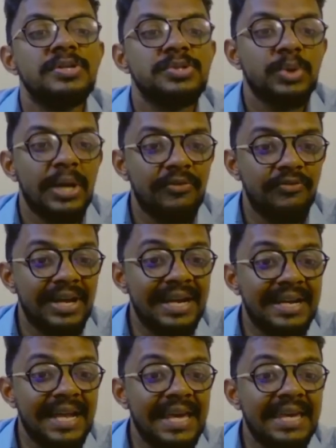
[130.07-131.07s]
So if
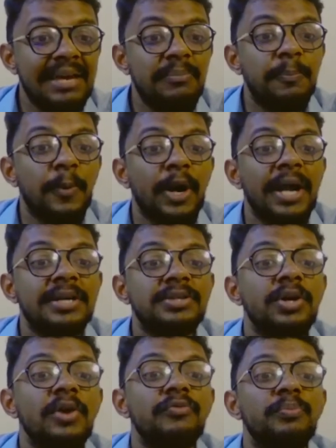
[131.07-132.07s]
we're taking
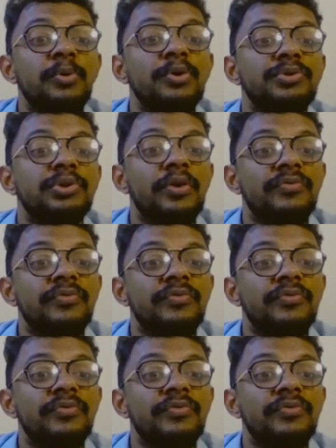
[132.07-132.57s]
product of both